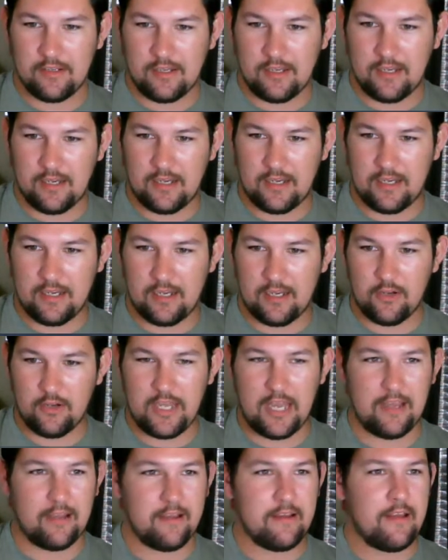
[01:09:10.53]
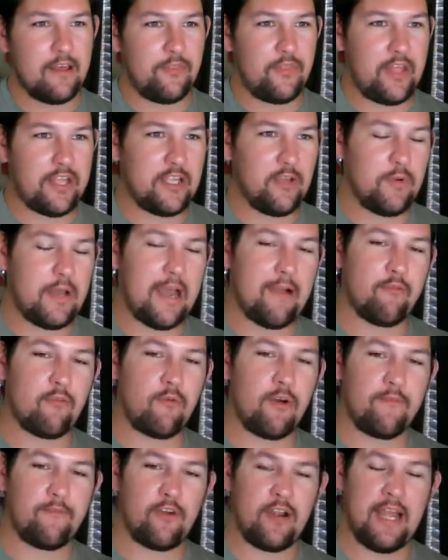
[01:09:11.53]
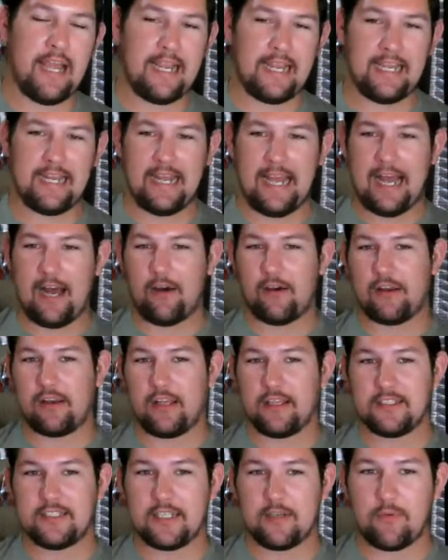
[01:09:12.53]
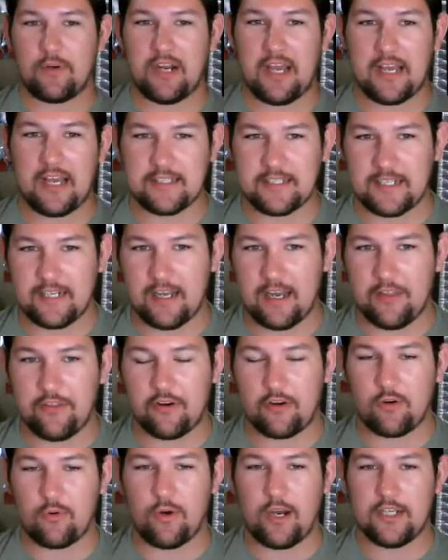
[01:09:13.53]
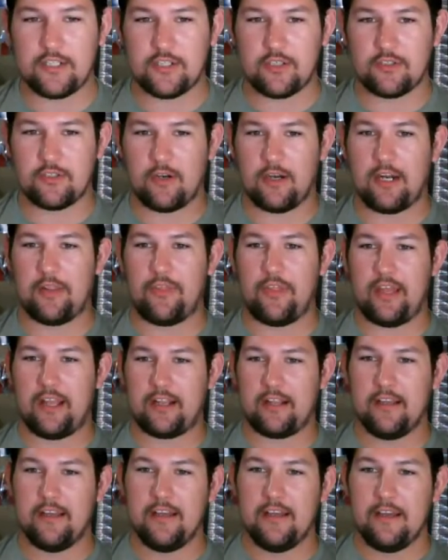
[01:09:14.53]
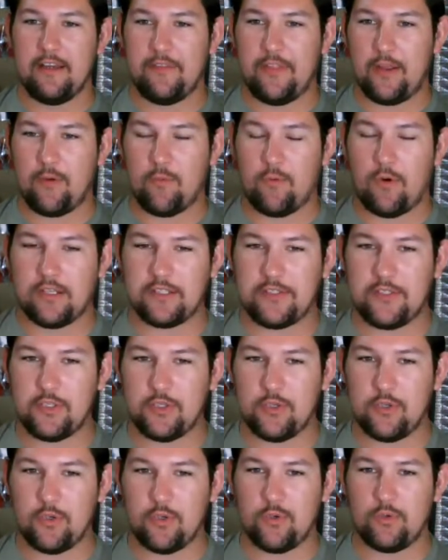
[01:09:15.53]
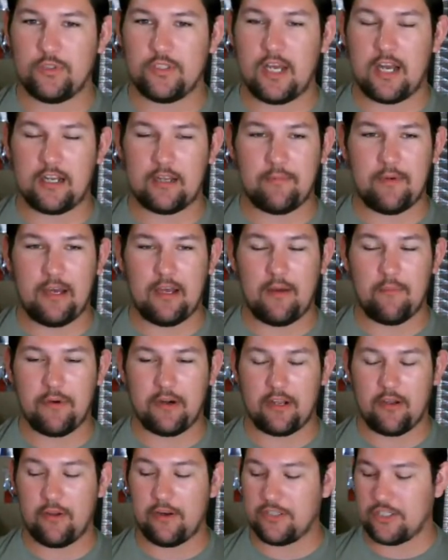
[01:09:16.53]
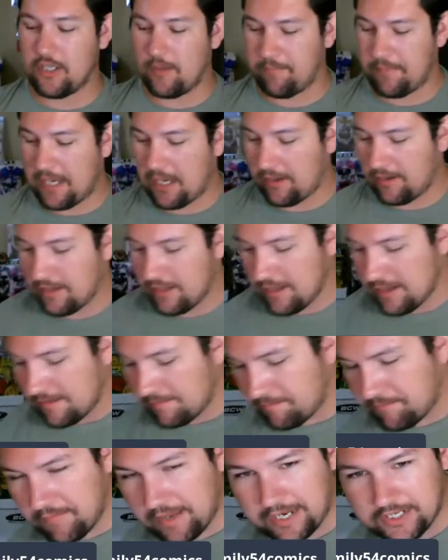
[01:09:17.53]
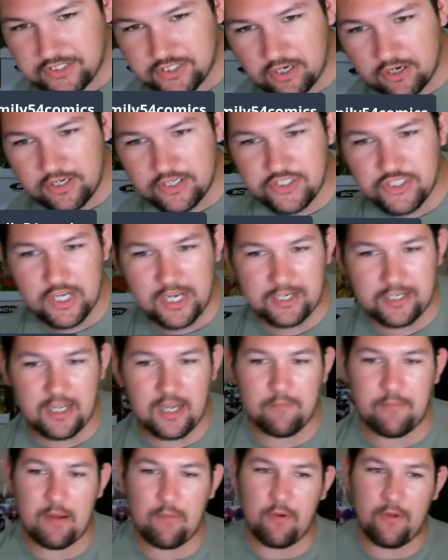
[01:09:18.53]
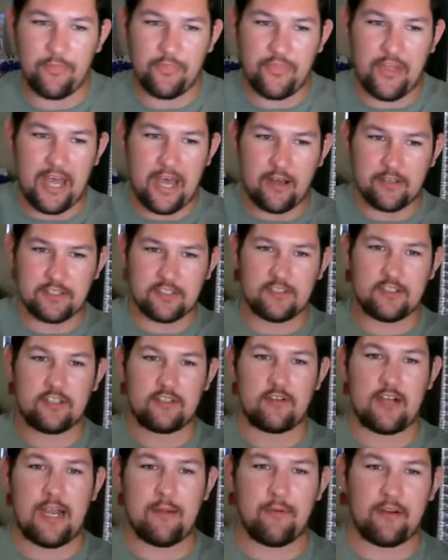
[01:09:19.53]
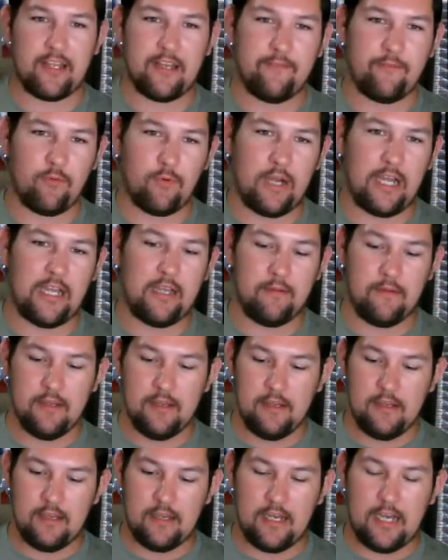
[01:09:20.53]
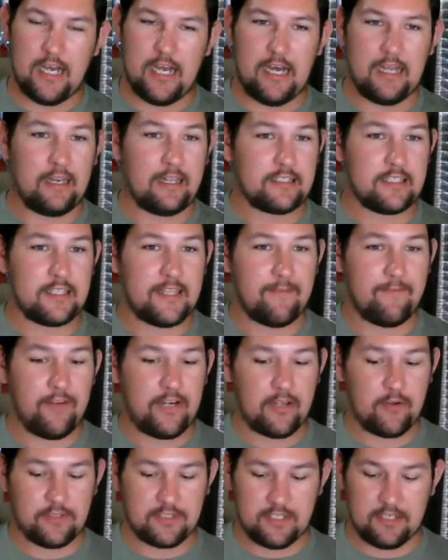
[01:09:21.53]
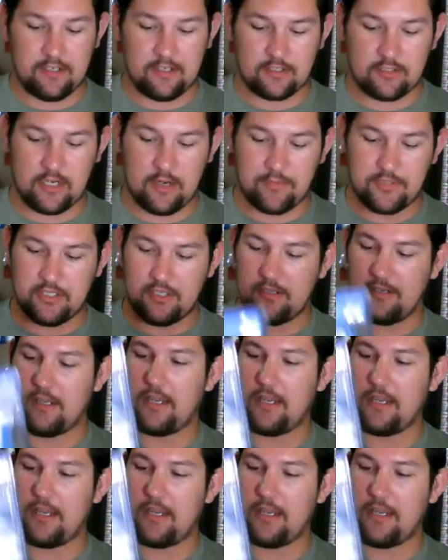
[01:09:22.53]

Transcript: Uh, okay. Thank you, everyone, for hanging out. Unless anyone has any other questions or anything they want to talk about, I'm going to go ahead and jump out. Make sure you check out my 1,000 subscriber giveaway. Uh, a link to that video is in the description.